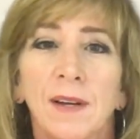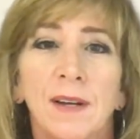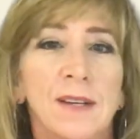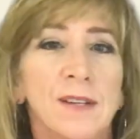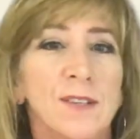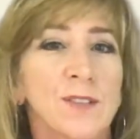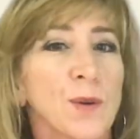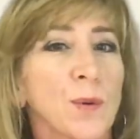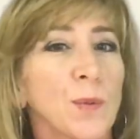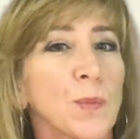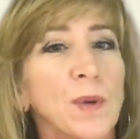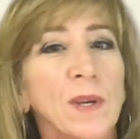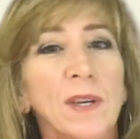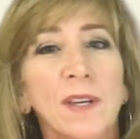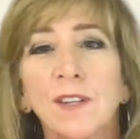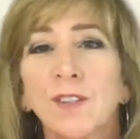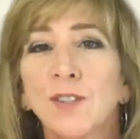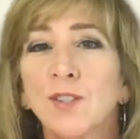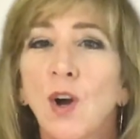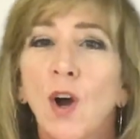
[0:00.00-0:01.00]
So we
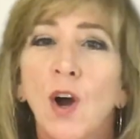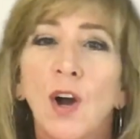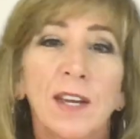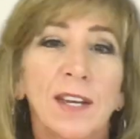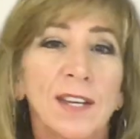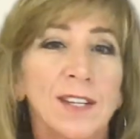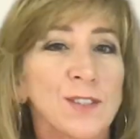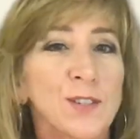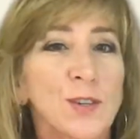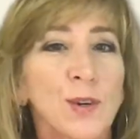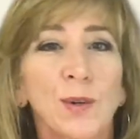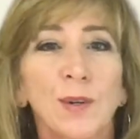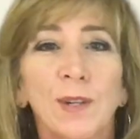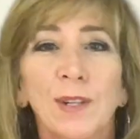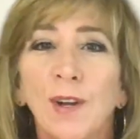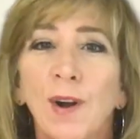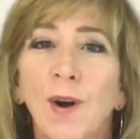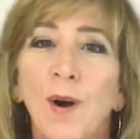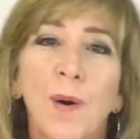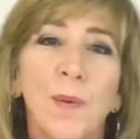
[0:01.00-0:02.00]
can talk
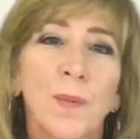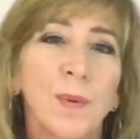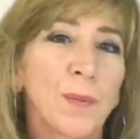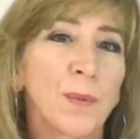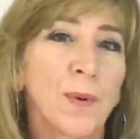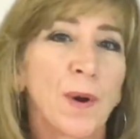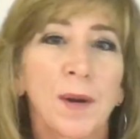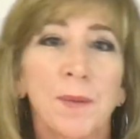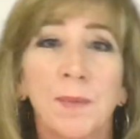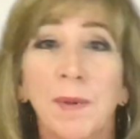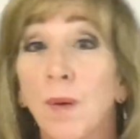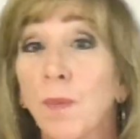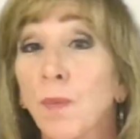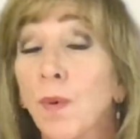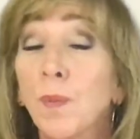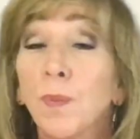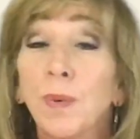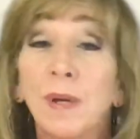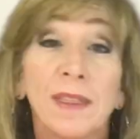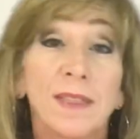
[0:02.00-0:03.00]
internally all we want about
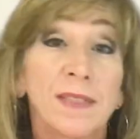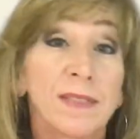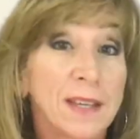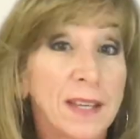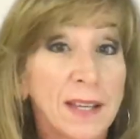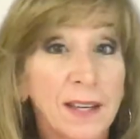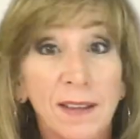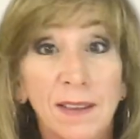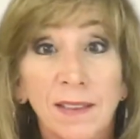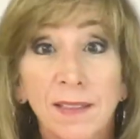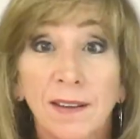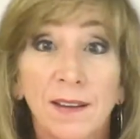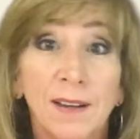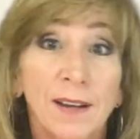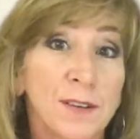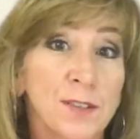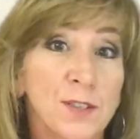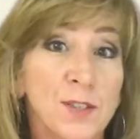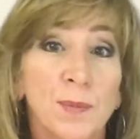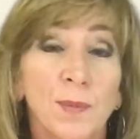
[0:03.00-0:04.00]
what we think the
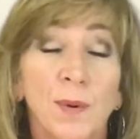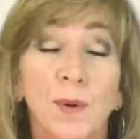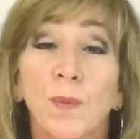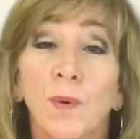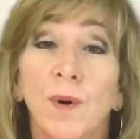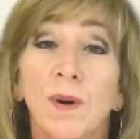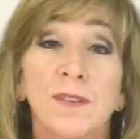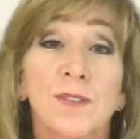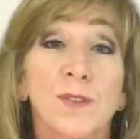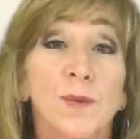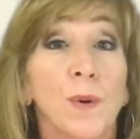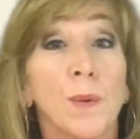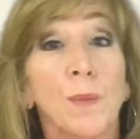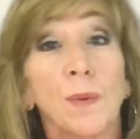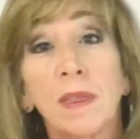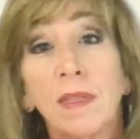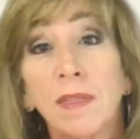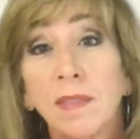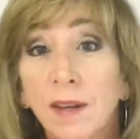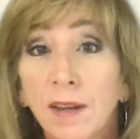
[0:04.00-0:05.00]
customer wants and what we
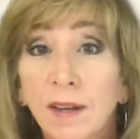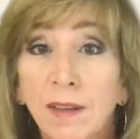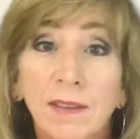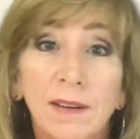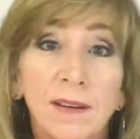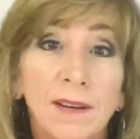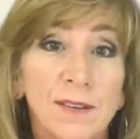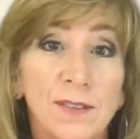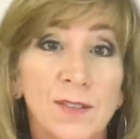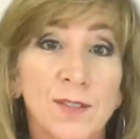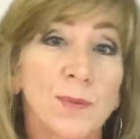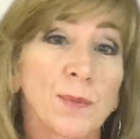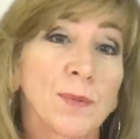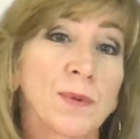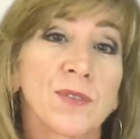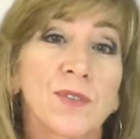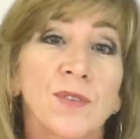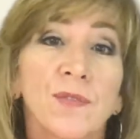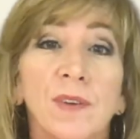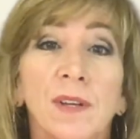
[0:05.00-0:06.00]
think the customer
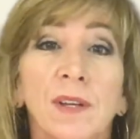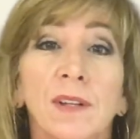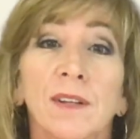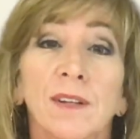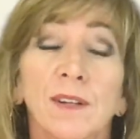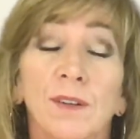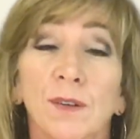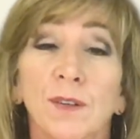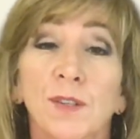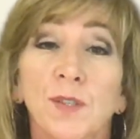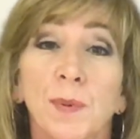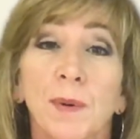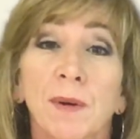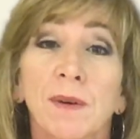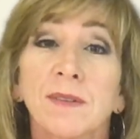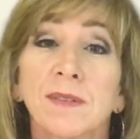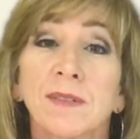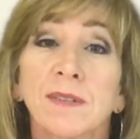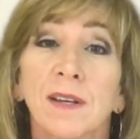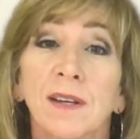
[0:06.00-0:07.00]
is feeling or
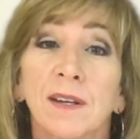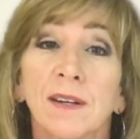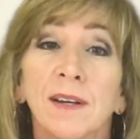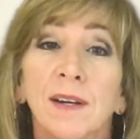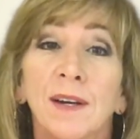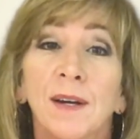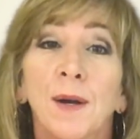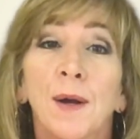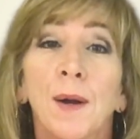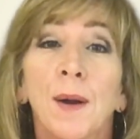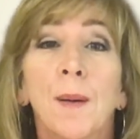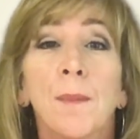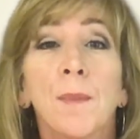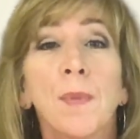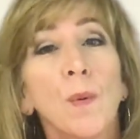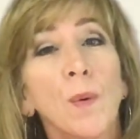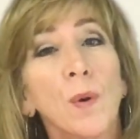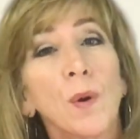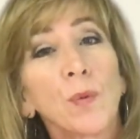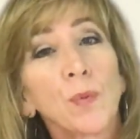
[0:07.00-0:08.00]
experiencing. But
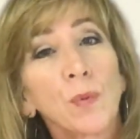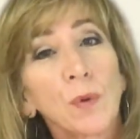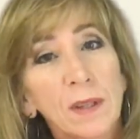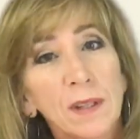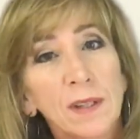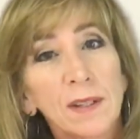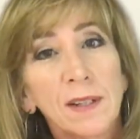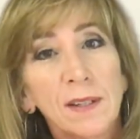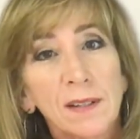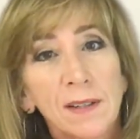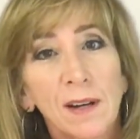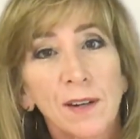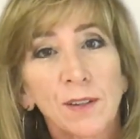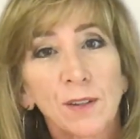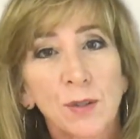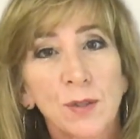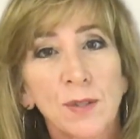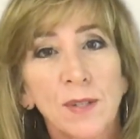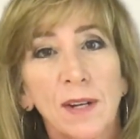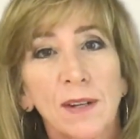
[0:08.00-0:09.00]
what we really need to
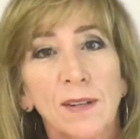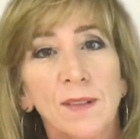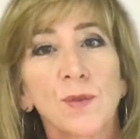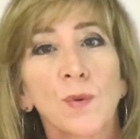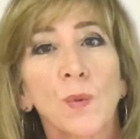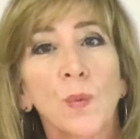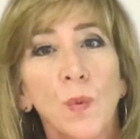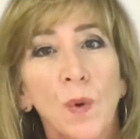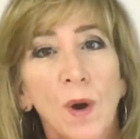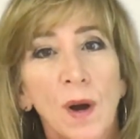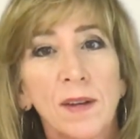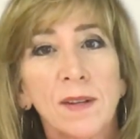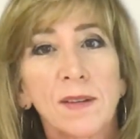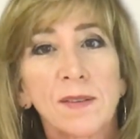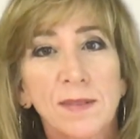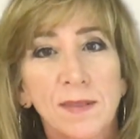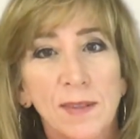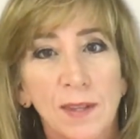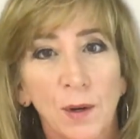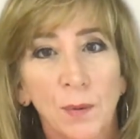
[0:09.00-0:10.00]
understand is what
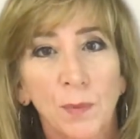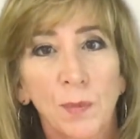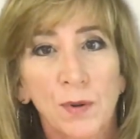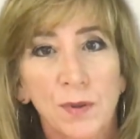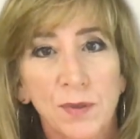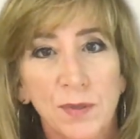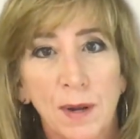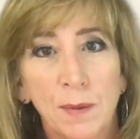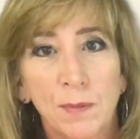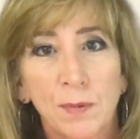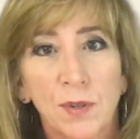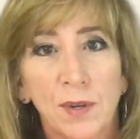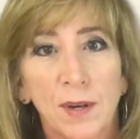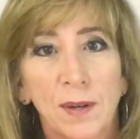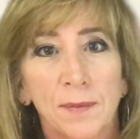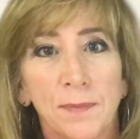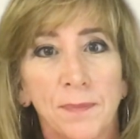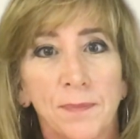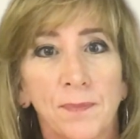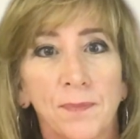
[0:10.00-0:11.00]
is their
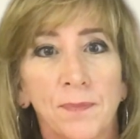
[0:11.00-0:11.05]
perception.